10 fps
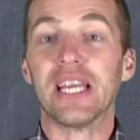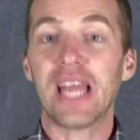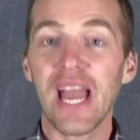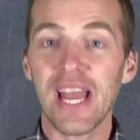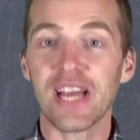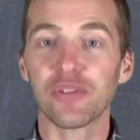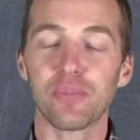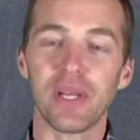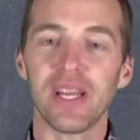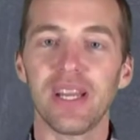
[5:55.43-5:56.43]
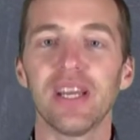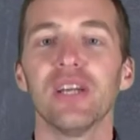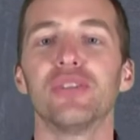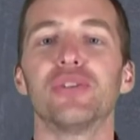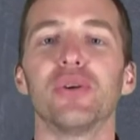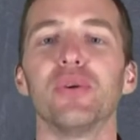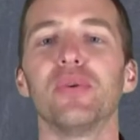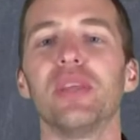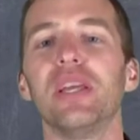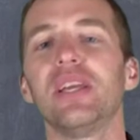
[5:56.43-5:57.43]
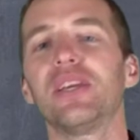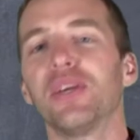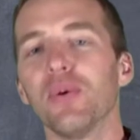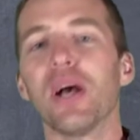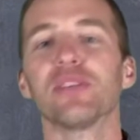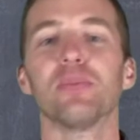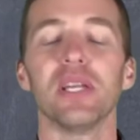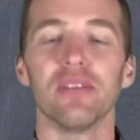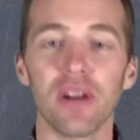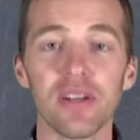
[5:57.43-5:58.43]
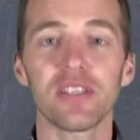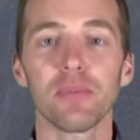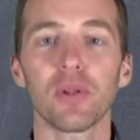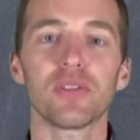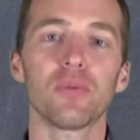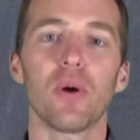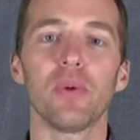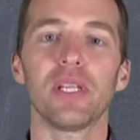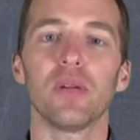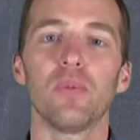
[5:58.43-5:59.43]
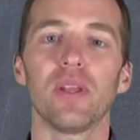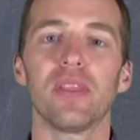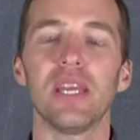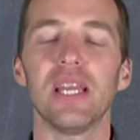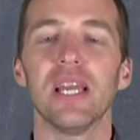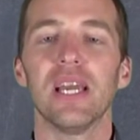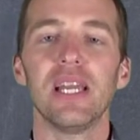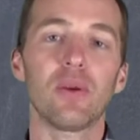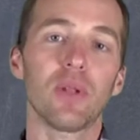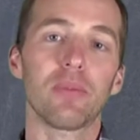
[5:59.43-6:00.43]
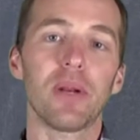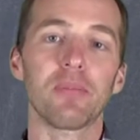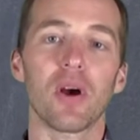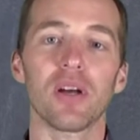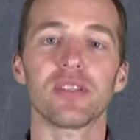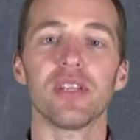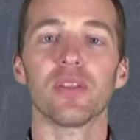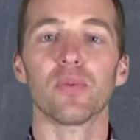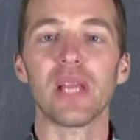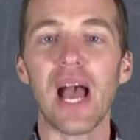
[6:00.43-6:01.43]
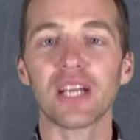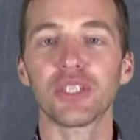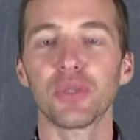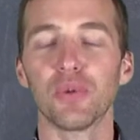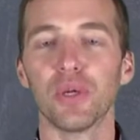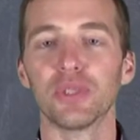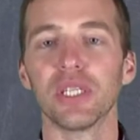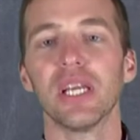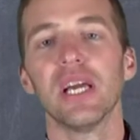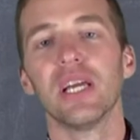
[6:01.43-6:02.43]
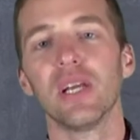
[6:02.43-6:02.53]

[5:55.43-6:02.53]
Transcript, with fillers: the KSP to the QSP. Very similar to what we did with the equilibrium constant and the reaction quotient,